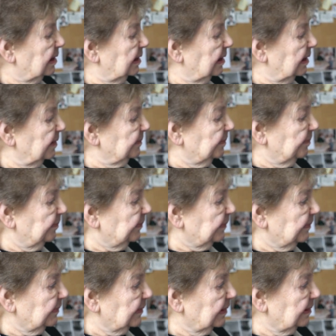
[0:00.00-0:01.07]
um,
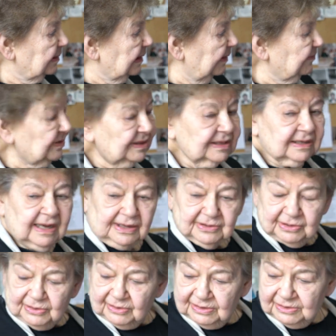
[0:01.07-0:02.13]
everything I
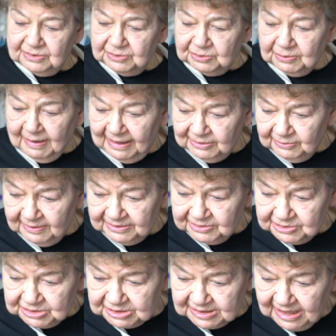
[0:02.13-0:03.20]
could to try to
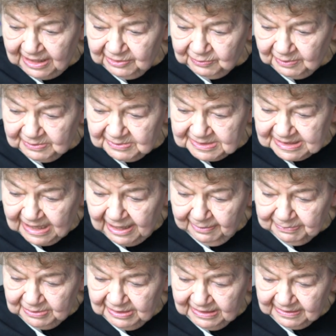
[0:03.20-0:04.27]
understand what was
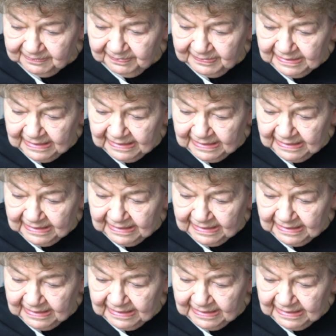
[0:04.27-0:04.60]
happening.